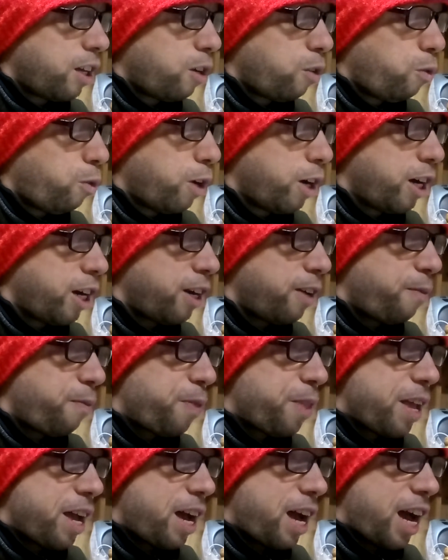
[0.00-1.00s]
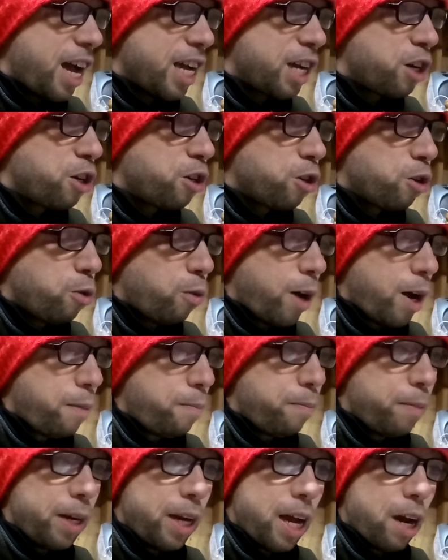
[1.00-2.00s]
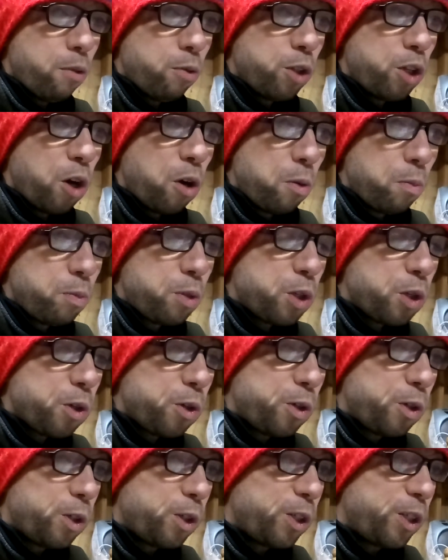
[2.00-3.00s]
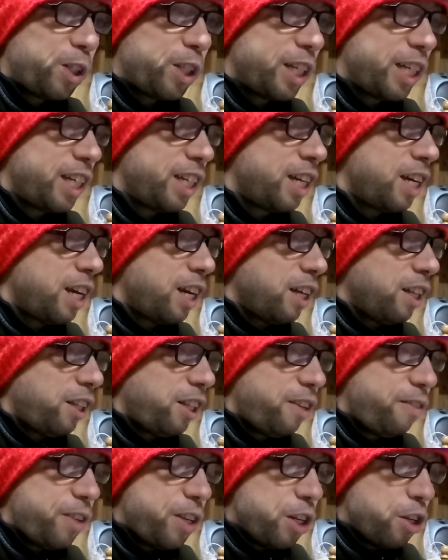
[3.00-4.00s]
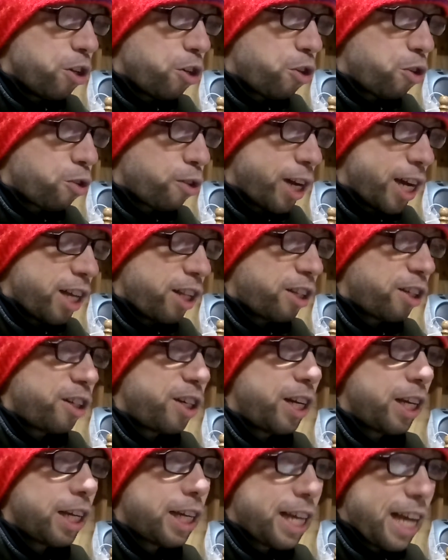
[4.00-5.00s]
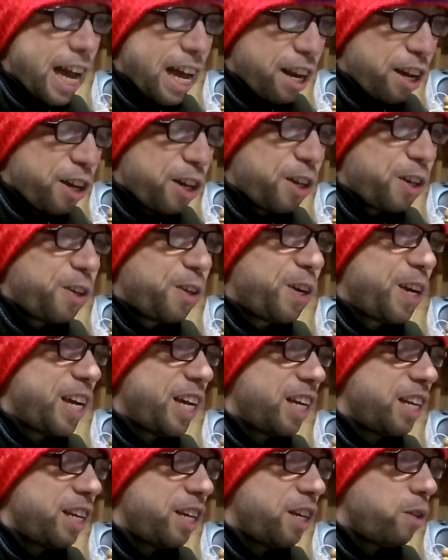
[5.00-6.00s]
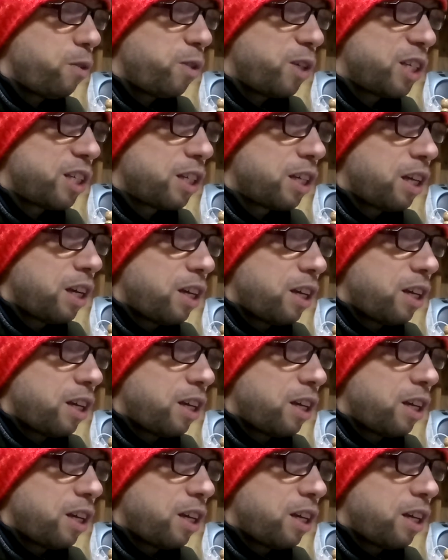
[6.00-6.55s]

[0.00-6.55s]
where I grew up. And I was homeschooled and lived in a trailer in a ghetto, and it was